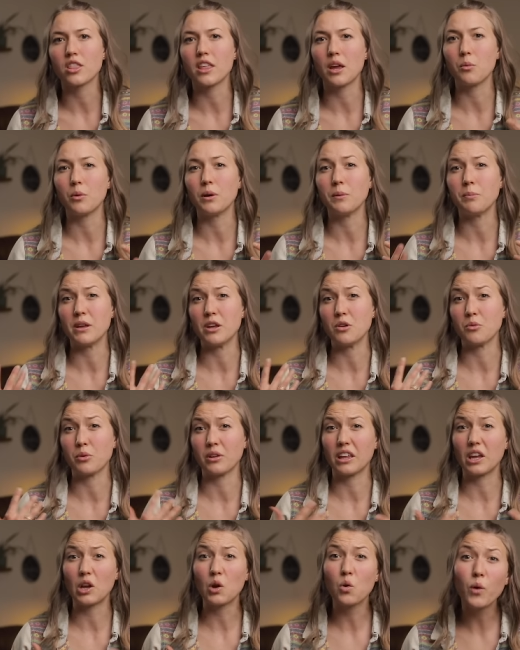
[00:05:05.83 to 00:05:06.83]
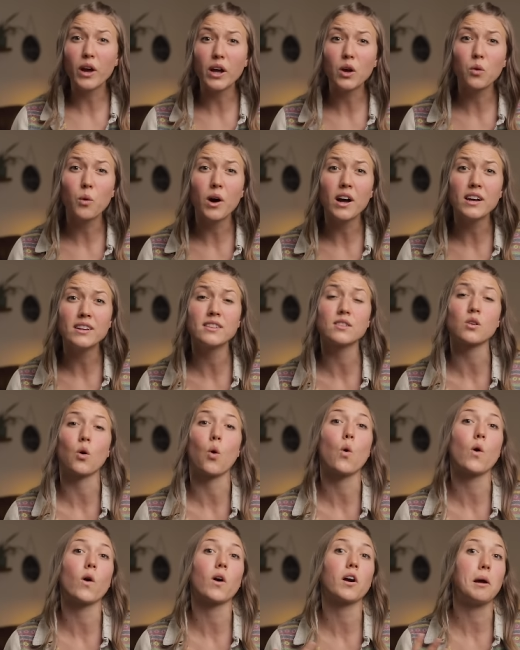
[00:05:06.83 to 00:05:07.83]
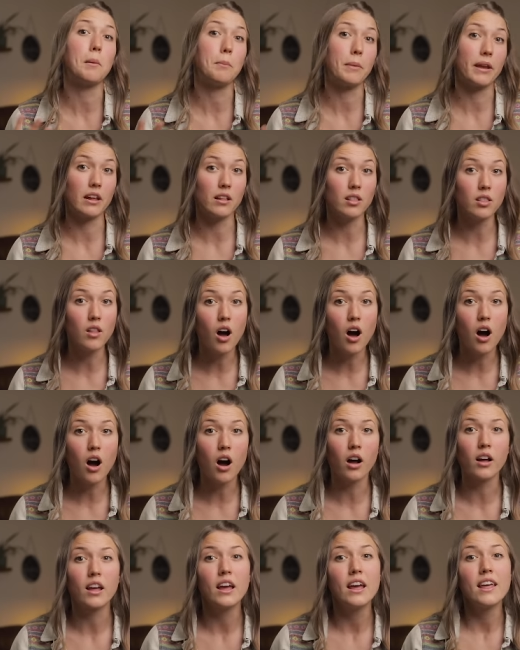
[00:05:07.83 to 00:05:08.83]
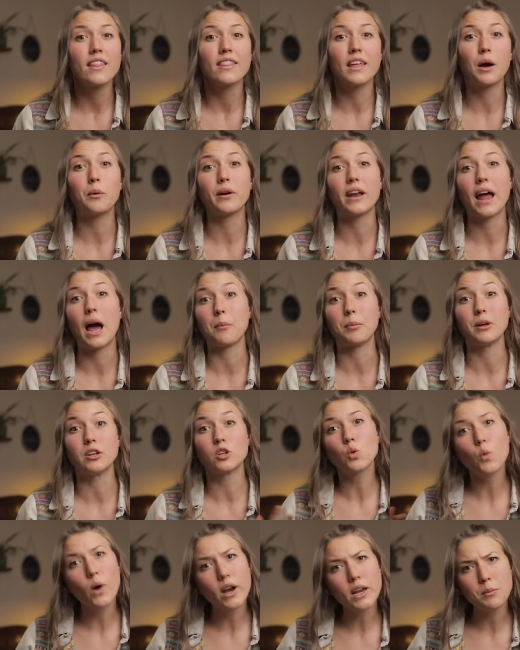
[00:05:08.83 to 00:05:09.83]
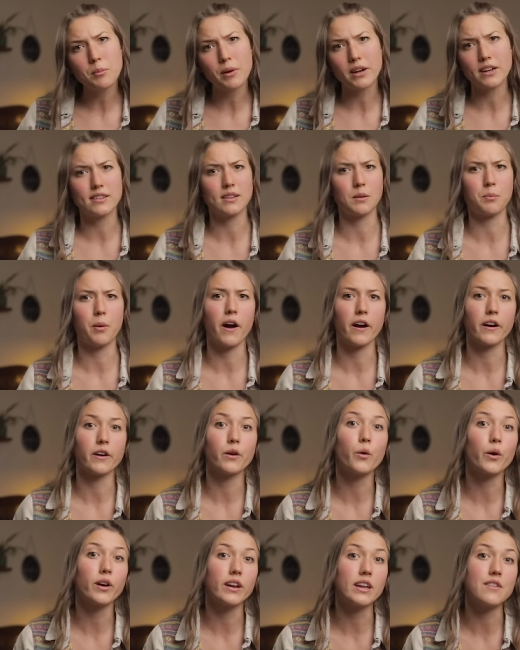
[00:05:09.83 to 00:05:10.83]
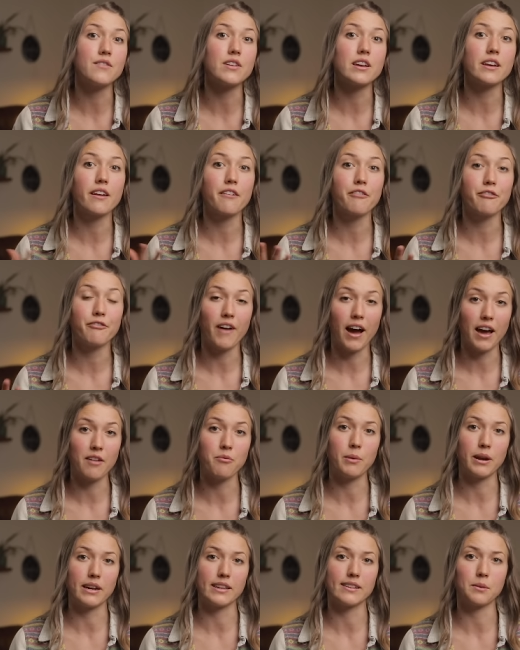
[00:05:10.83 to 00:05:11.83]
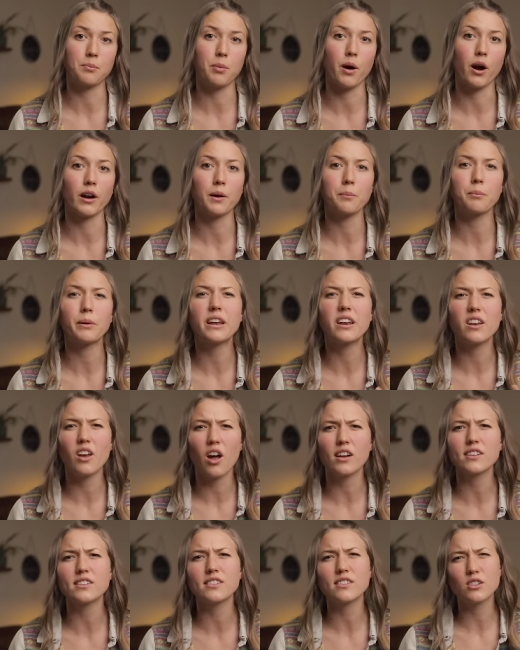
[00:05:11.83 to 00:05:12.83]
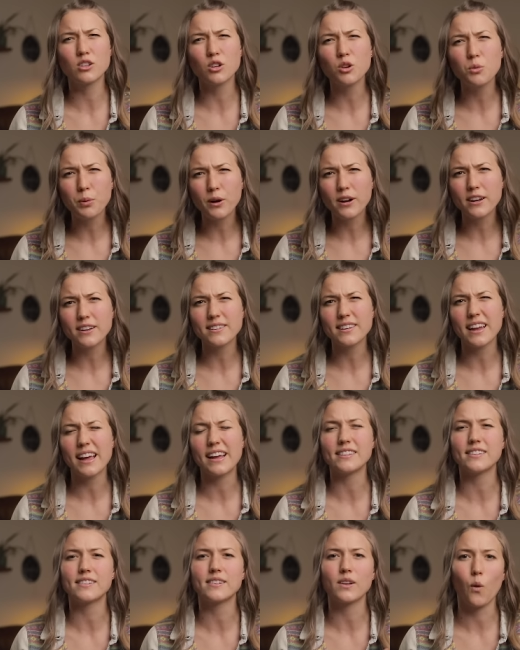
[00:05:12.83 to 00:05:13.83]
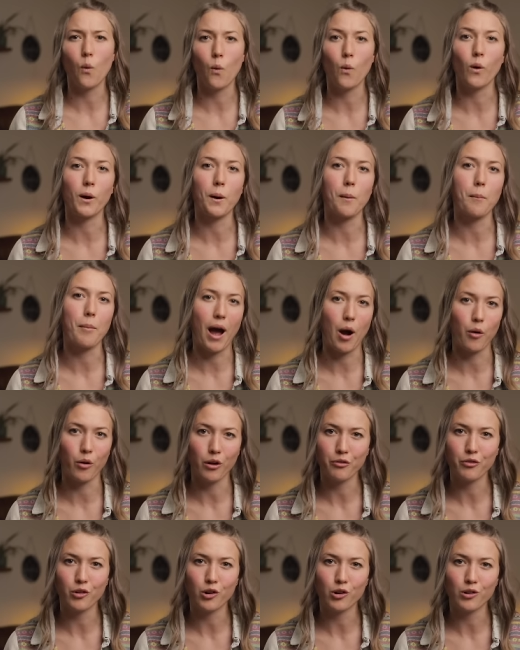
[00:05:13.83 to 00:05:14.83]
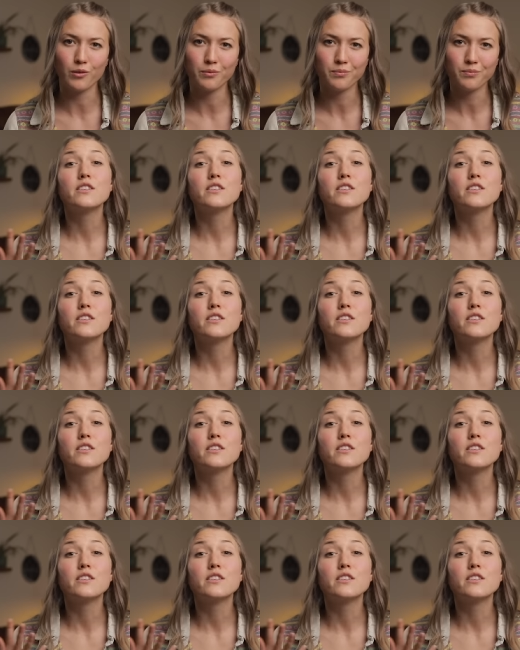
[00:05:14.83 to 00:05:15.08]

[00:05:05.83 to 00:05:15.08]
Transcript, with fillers: They would be really quick ones or a minute long that would happen 20 minutes apart or even five minutes apart, but not super intense or powerful.